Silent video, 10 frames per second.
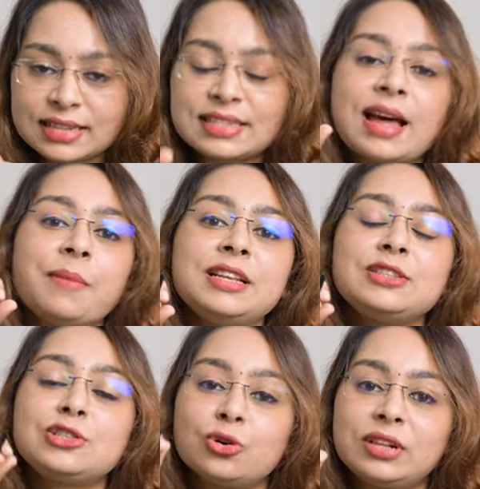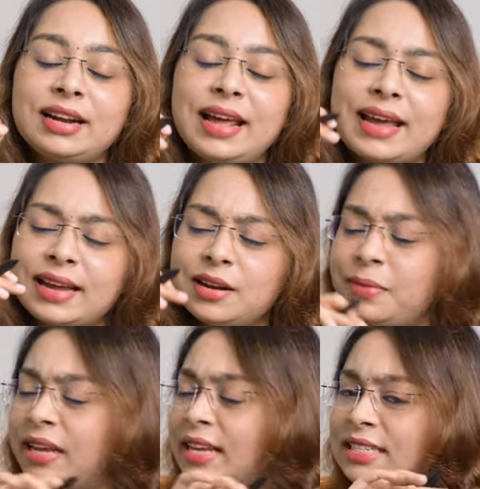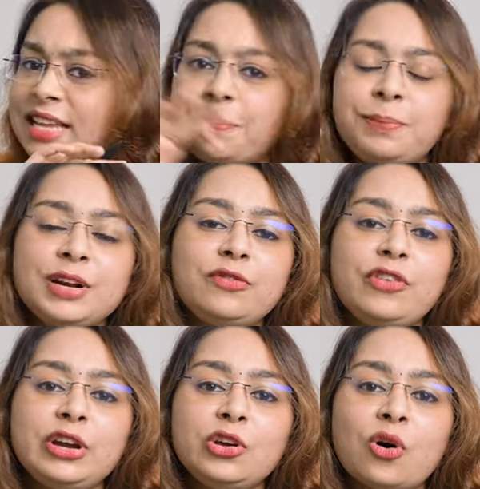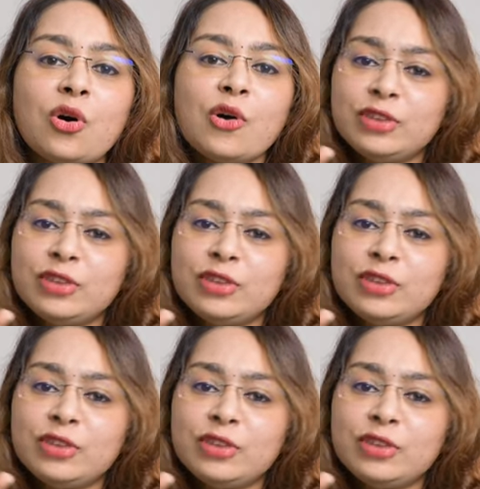us comments so that like I can make a separate video